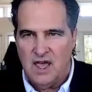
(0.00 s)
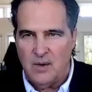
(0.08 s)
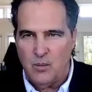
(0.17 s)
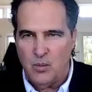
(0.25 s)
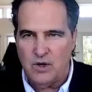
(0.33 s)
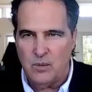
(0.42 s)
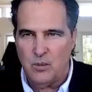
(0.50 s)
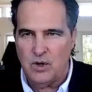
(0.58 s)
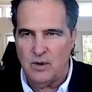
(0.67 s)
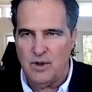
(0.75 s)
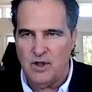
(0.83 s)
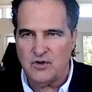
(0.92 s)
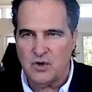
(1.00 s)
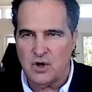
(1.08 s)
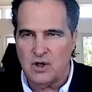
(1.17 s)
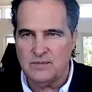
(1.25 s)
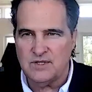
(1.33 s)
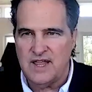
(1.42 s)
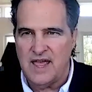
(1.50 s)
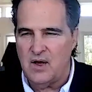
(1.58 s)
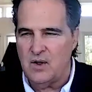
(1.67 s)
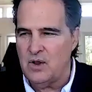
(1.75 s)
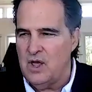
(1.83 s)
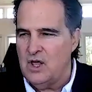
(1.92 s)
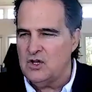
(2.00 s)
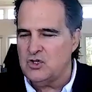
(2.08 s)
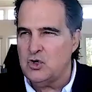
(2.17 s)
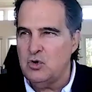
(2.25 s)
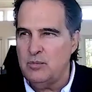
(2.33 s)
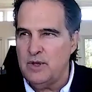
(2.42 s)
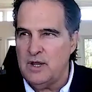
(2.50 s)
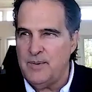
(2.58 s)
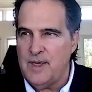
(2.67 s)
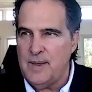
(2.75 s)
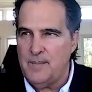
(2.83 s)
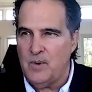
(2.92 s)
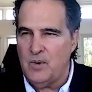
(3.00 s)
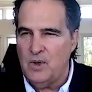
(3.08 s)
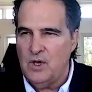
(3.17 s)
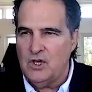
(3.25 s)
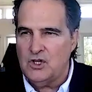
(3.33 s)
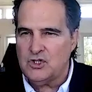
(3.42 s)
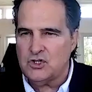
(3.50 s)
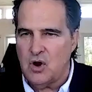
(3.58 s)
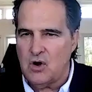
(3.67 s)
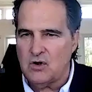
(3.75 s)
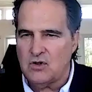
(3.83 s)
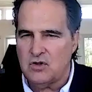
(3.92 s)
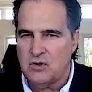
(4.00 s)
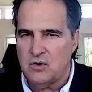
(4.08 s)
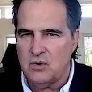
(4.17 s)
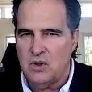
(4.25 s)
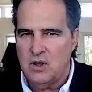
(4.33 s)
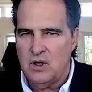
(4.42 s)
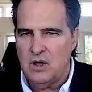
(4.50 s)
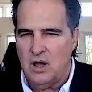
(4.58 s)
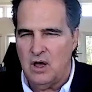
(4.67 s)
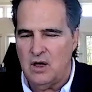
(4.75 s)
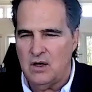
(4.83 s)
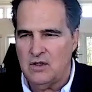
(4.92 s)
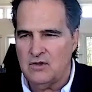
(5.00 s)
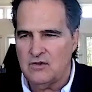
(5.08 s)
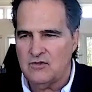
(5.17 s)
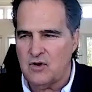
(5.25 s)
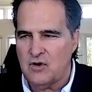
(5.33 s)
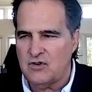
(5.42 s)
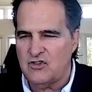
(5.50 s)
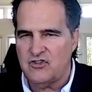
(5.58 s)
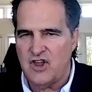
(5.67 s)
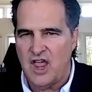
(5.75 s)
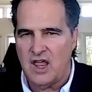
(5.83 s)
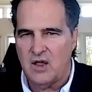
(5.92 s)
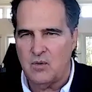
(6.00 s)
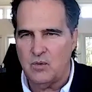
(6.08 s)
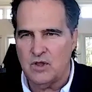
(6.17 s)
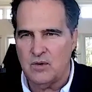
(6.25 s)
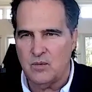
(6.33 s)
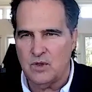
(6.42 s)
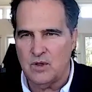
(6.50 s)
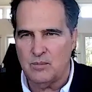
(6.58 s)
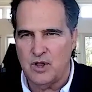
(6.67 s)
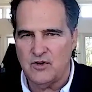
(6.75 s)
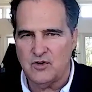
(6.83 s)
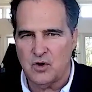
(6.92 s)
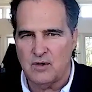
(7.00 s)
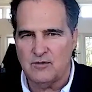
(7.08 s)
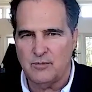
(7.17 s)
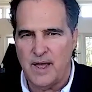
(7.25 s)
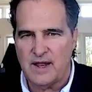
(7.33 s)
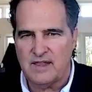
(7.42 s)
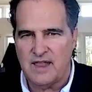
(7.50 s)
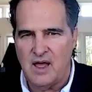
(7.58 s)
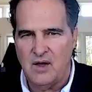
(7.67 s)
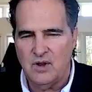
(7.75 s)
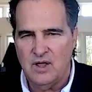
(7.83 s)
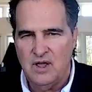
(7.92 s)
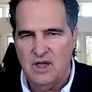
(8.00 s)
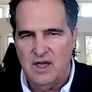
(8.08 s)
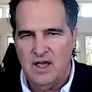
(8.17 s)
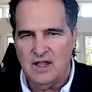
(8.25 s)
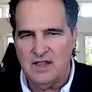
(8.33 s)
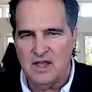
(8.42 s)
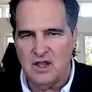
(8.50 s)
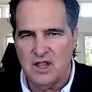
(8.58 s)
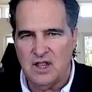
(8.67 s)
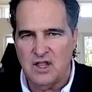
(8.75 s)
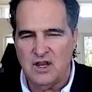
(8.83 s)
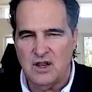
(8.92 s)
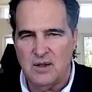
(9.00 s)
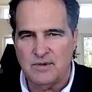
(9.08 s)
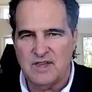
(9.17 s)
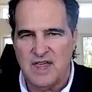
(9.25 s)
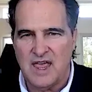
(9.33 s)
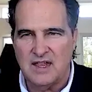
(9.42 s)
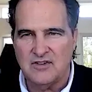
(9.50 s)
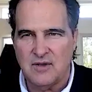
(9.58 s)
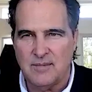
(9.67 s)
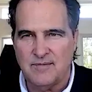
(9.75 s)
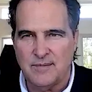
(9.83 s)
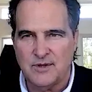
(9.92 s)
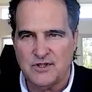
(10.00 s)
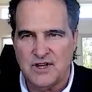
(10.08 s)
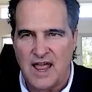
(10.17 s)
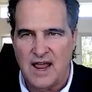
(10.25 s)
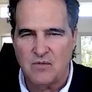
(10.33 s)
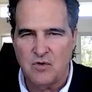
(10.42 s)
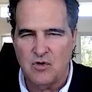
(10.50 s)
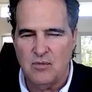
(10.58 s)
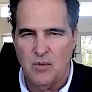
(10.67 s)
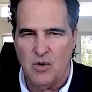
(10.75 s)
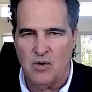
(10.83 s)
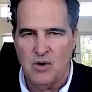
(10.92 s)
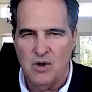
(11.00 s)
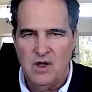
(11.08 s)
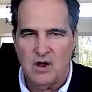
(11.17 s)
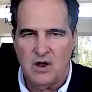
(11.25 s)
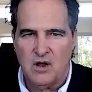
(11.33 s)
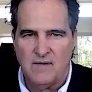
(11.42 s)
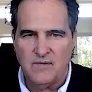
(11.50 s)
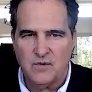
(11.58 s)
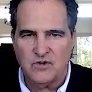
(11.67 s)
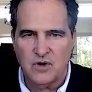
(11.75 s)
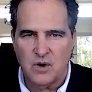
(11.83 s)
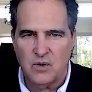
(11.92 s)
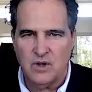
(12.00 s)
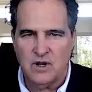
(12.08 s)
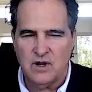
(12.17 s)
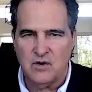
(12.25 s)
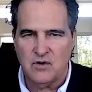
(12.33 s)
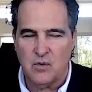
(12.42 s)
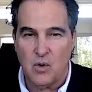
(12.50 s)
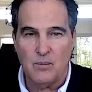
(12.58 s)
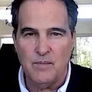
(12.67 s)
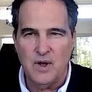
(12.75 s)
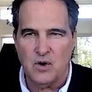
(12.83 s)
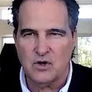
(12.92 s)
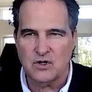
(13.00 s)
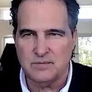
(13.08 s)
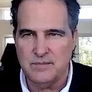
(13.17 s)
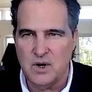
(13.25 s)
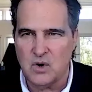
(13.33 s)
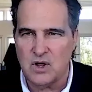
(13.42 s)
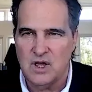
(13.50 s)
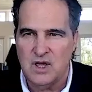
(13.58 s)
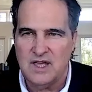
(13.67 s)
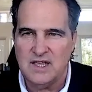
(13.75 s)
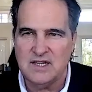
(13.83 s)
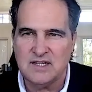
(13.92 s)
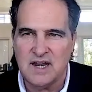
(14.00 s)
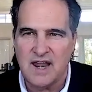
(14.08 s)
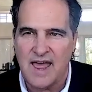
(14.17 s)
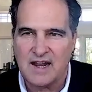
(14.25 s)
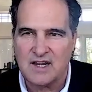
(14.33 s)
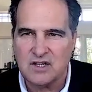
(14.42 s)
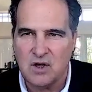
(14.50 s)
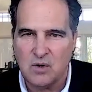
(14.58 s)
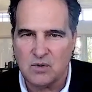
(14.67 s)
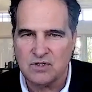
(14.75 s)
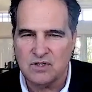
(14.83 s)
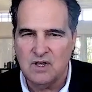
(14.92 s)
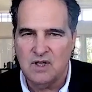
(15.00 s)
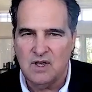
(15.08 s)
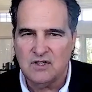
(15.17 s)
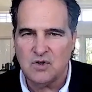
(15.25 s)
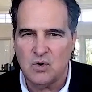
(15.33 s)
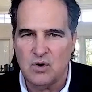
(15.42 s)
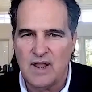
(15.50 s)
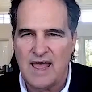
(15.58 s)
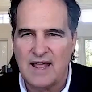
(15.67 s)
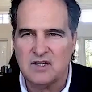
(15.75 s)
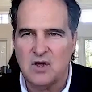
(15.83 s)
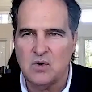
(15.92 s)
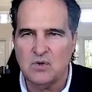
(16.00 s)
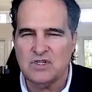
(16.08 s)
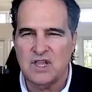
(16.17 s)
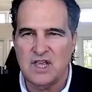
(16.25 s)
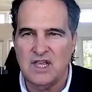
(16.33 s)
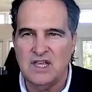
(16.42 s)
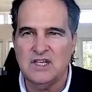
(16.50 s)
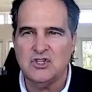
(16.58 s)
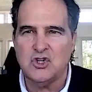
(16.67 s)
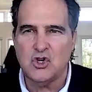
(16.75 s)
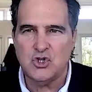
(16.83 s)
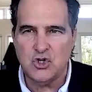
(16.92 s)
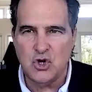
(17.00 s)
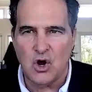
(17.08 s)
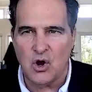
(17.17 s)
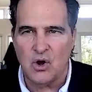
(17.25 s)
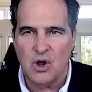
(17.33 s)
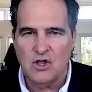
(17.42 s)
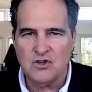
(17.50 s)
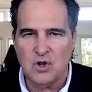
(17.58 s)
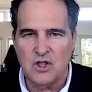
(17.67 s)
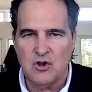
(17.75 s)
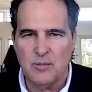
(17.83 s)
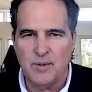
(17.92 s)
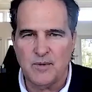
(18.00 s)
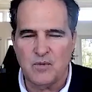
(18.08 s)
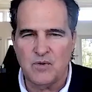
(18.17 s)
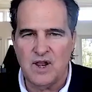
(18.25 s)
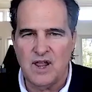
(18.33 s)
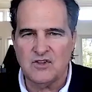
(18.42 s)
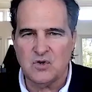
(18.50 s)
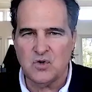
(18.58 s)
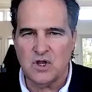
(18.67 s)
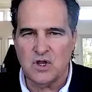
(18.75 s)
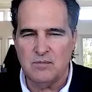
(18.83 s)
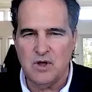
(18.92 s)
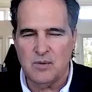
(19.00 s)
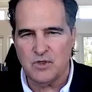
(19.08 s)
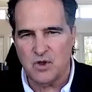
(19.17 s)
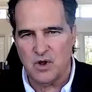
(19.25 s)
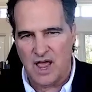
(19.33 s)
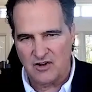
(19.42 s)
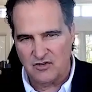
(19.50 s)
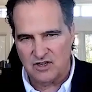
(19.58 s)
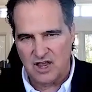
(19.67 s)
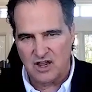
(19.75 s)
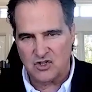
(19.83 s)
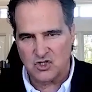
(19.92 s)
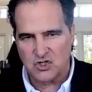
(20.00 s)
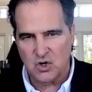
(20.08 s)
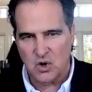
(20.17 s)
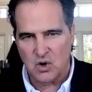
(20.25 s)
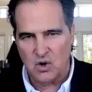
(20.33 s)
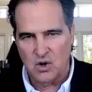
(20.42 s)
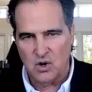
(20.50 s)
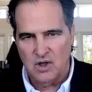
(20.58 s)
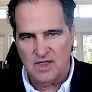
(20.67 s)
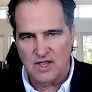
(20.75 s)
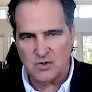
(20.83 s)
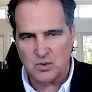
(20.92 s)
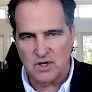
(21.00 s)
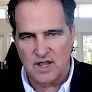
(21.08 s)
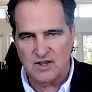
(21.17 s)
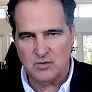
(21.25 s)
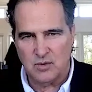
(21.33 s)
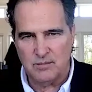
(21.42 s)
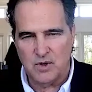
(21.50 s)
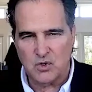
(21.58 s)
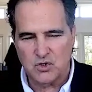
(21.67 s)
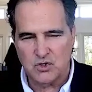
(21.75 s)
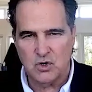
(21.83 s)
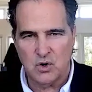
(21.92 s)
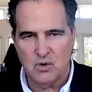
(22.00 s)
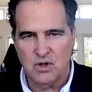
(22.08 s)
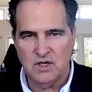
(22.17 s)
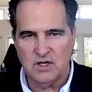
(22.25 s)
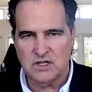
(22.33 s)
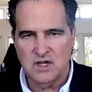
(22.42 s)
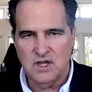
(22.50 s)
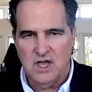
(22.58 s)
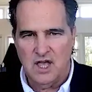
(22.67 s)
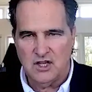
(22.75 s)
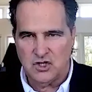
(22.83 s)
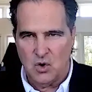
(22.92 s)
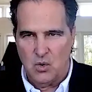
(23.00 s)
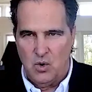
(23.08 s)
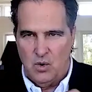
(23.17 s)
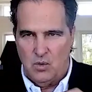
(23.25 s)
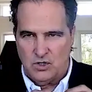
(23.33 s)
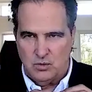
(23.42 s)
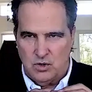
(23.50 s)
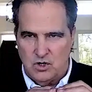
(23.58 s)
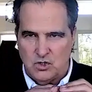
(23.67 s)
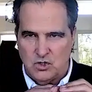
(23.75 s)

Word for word: And when your when your blood sugar comes down, too many people start to uh, start to shake when their when their blood sugar comes back down, and they end up taking something from the snack room or a coffee with sugar in it or, or milk because milk is lactose. So lactose is sugar. So little people don't realize they're drinking milk, but they're actually taking sugar. That's what that's what milk sugar is. And so what you want to do